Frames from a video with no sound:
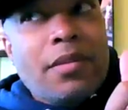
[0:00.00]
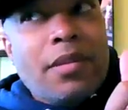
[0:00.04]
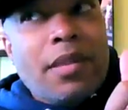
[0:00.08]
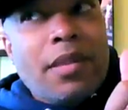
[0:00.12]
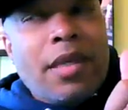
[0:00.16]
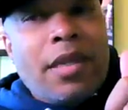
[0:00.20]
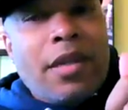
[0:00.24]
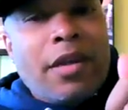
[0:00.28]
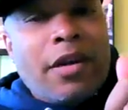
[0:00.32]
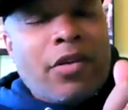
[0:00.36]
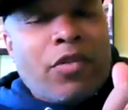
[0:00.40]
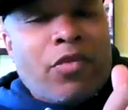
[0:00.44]

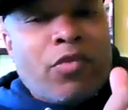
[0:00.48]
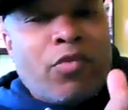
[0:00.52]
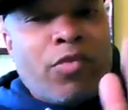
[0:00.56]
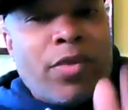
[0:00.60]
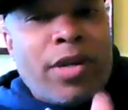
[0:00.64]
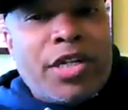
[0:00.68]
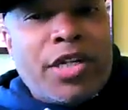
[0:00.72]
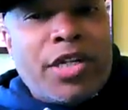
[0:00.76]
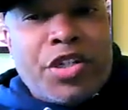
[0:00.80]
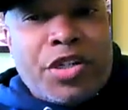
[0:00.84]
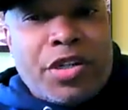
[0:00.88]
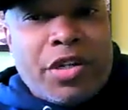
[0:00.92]
in the
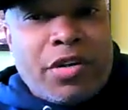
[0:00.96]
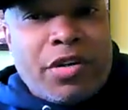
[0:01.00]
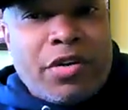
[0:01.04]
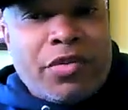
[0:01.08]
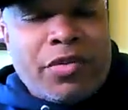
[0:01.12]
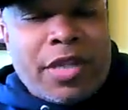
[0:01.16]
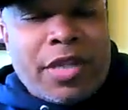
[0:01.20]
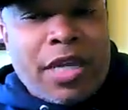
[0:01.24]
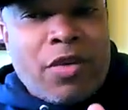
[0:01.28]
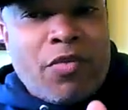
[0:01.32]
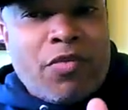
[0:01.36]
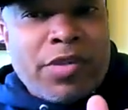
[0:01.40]
original,
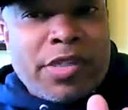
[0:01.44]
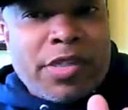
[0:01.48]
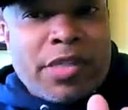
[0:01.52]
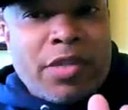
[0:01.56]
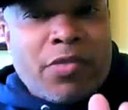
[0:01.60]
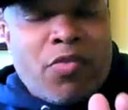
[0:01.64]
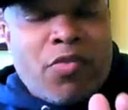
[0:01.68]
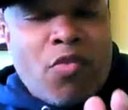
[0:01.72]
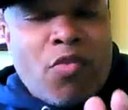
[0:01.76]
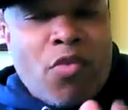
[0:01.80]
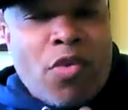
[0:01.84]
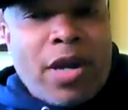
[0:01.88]
there was the
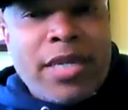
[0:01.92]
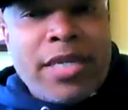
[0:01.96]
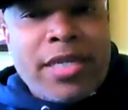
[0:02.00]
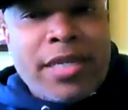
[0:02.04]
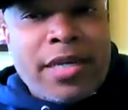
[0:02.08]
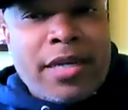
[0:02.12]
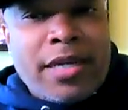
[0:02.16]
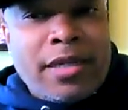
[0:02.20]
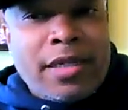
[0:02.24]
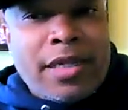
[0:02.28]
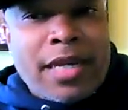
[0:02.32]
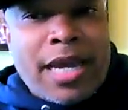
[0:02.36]
one
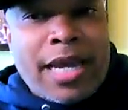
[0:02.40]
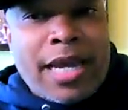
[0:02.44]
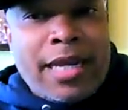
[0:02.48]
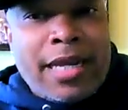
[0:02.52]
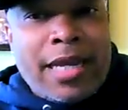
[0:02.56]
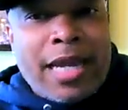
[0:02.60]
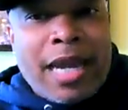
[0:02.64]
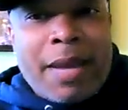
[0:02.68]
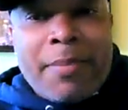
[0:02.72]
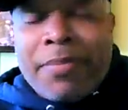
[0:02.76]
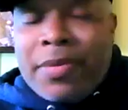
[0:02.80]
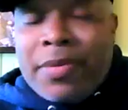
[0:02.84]
young
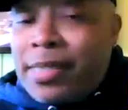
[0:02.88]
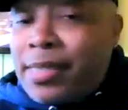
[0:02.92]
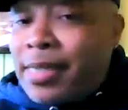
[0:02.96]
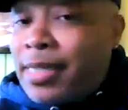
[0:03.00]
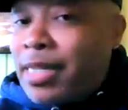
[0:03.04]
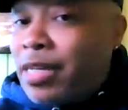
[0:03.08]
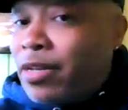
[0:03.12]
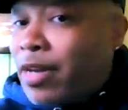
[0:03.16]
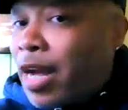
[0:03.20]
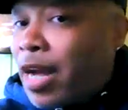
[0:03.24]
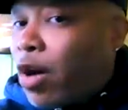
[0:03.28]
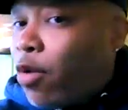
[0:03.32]
lady. I'm
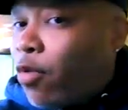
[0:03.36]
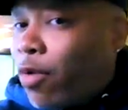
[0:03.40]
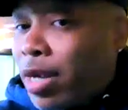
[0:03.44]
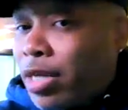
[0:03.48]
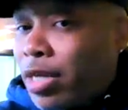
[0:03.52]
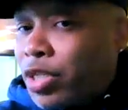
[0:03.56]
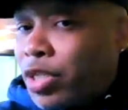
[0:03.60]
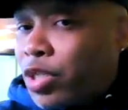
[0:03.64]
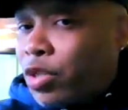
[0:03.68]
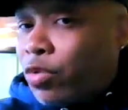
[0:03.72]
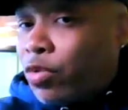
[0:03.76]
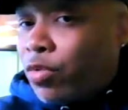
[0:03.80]
still not quite
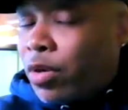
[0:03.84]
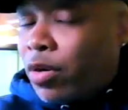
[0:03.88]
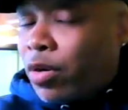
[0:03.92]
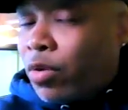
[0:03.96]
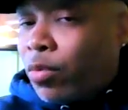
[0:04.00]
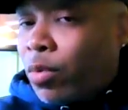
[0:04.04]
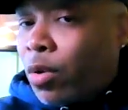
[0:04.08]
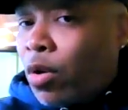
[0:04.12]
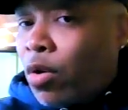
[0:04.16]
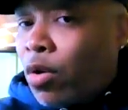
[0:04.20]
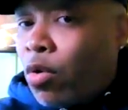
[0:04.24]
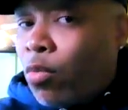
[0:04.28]
sure what her
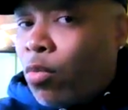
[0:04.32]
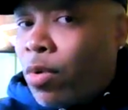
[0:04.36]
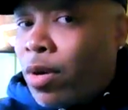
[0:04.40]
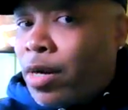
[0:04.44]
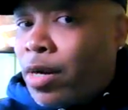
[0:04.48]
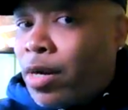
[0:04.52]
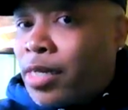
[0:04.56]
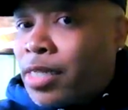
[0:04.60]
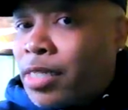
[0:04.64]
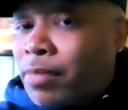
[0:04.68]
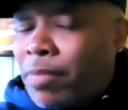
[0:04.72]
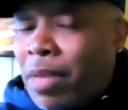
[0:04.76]
role
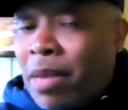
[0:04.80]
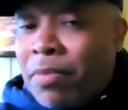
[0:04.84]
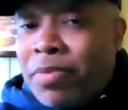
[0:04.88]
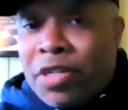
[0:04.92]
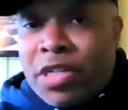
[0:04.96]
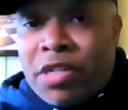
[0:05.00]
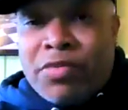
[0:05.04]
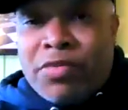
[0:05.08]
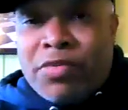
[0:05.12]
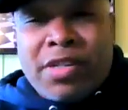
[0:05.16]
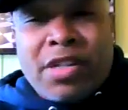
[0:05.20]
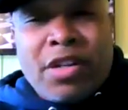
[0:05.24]
was. Maybe
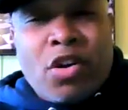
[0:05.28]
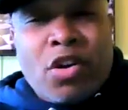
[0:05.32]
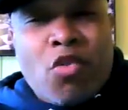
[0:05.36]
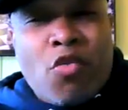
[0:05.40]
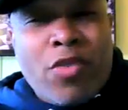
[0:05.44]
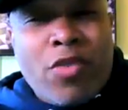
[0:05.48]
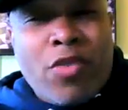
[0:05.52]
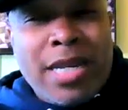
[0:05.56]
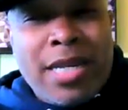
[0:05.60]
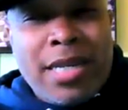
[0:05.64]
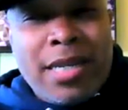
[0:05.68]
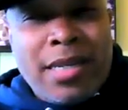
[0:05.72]
she was the
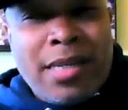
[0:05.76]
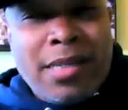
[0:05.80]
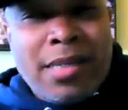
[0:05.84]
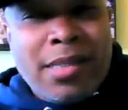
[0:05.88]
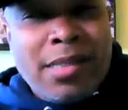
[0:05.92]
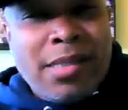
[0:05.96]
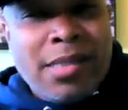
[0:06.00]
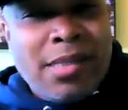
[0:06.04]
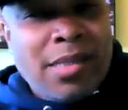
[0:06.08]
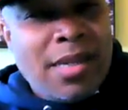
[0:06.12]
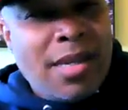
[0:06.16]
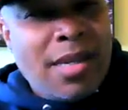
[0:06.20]

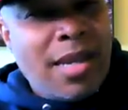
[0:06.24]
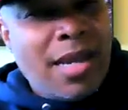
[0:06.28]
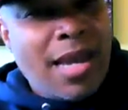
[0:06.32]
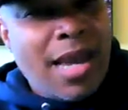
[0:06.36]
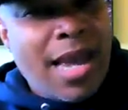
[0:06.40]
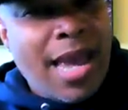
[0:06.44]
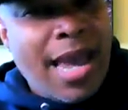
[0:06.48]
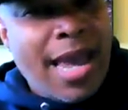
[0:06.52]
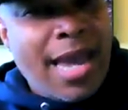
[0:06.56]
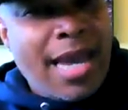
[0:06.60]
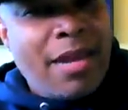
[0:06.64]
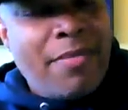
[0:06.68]
Queen's
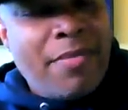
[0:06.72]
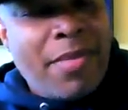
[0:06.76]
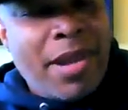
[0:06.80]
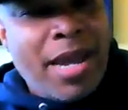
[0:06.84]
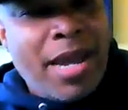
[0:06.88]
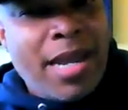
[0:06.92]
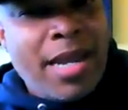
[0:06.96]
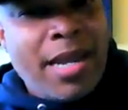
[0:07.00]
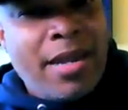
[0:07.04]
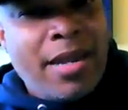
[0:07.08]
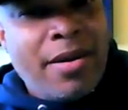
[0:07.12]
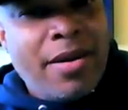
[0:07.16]

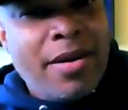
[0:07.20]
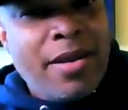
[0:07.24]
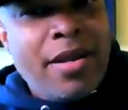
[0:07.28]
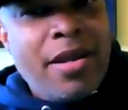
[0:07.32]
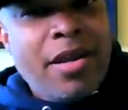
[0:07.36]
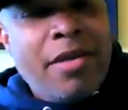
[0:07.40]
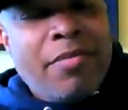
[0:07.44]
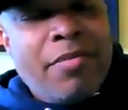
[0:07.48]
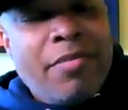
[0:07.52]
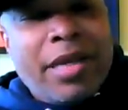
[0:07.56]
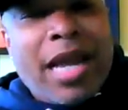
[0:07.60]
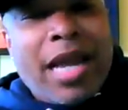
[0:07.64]
handmaid,
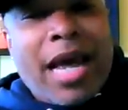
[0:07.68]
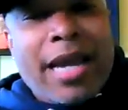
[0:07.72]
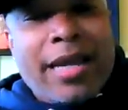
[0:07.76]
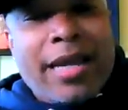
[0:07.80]
but like